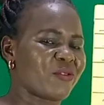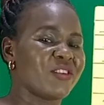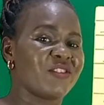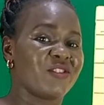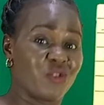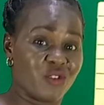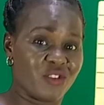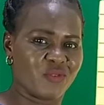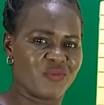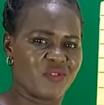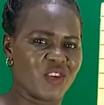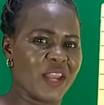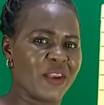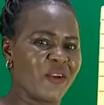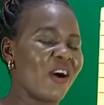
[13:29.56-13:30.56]
to this YouTube
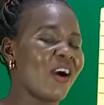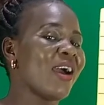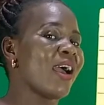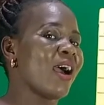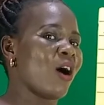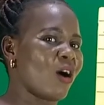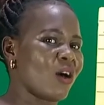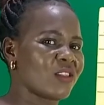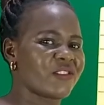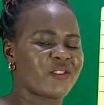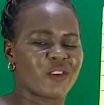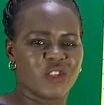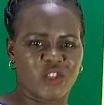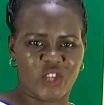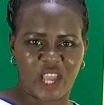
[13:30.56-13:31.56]
channel.
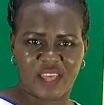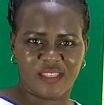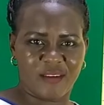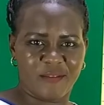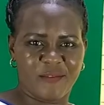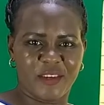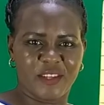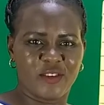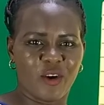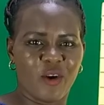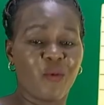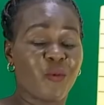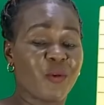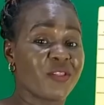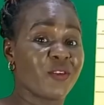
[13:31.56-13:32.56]
Also share the
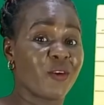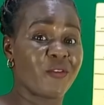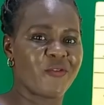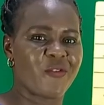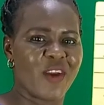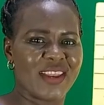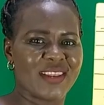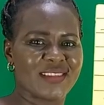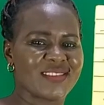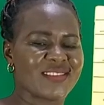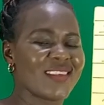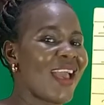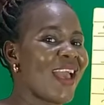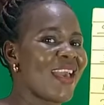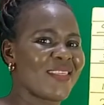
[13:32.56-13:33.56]
video with your
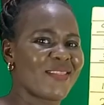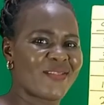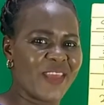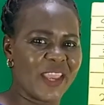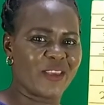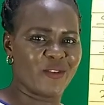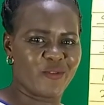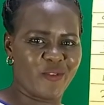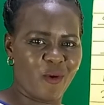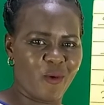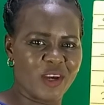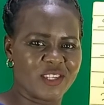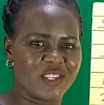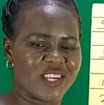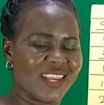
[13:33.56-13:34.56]
friends. Thank you for
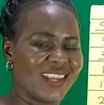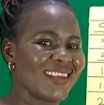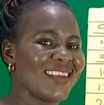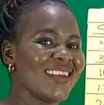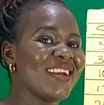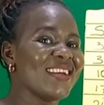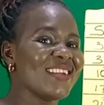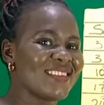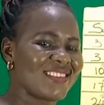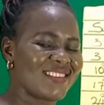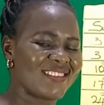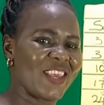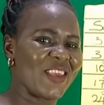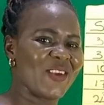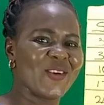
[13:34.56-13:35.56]
watching.
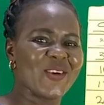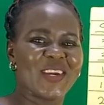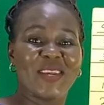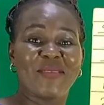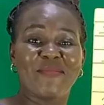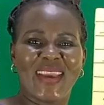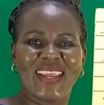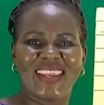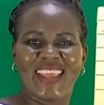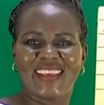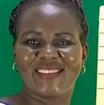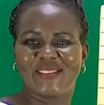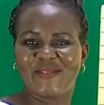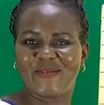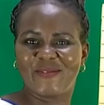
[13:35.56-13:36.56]
See you in my
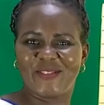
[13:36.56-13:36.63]
next